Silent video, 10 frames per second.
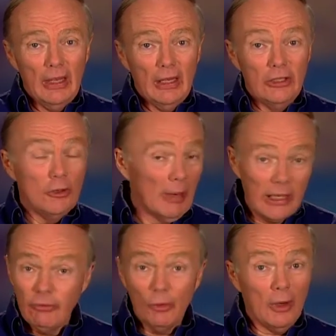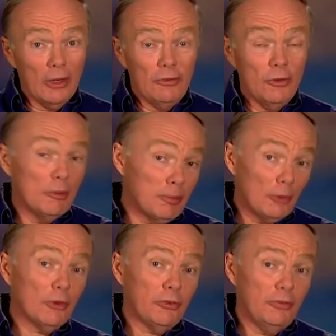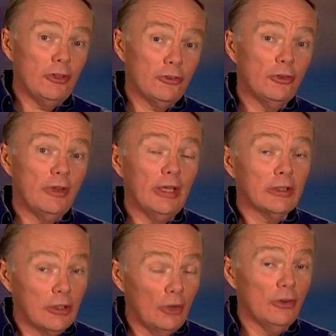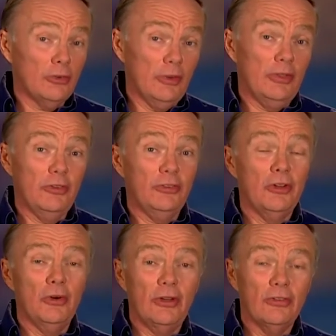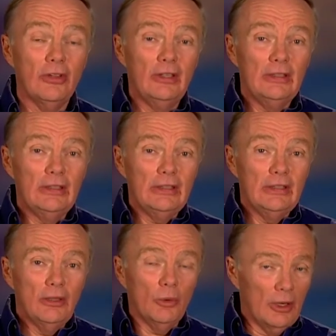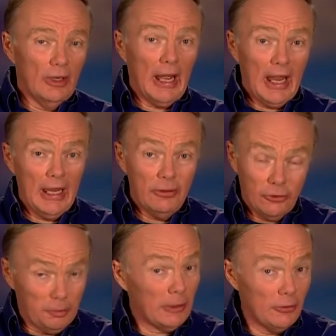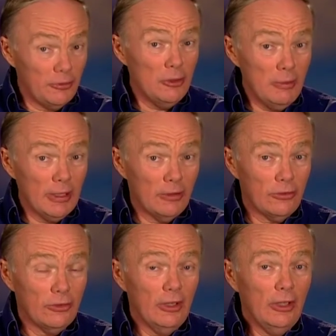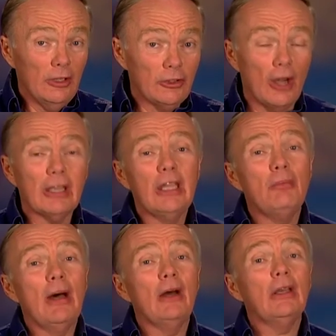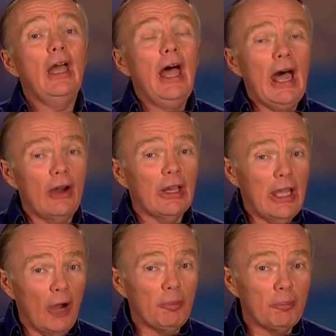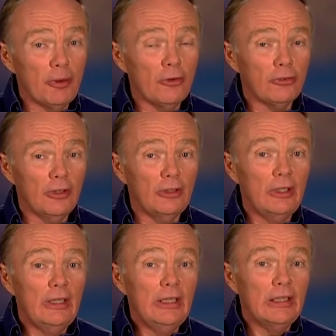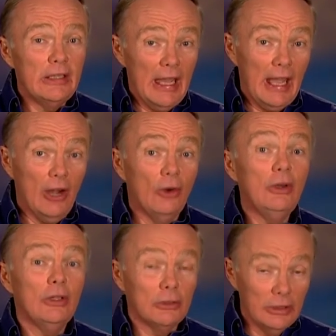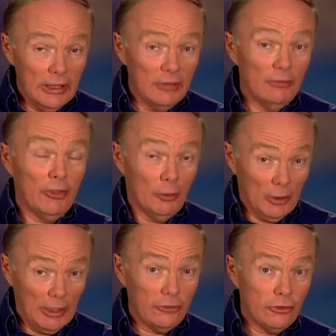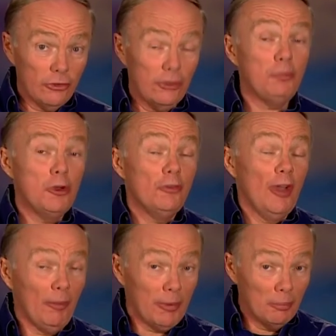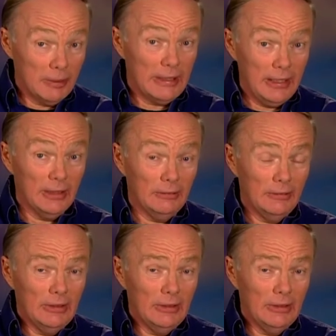You might even want to view the bonus feature that goes with this series, where I spend a few minutes talking about how to help a person now live the relationship you've helped them begin,